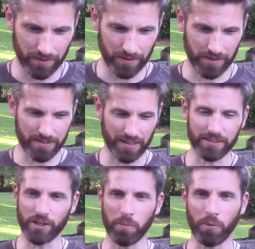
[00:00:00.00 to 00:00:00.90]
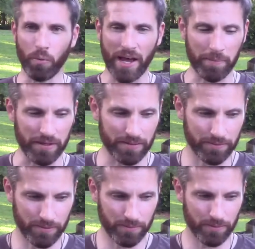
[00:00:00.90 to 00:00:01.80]
It's like a double whammy,
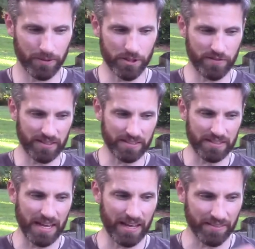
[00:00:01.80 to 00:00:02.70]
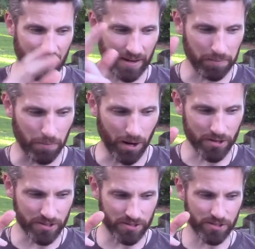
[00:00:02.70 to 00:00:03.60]
because you get the day that
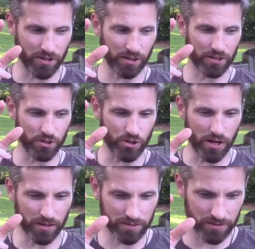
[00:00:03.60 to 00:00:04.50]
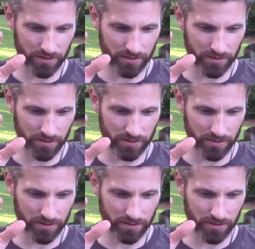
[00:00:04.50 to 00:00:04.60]
Mars and Sun conjunct,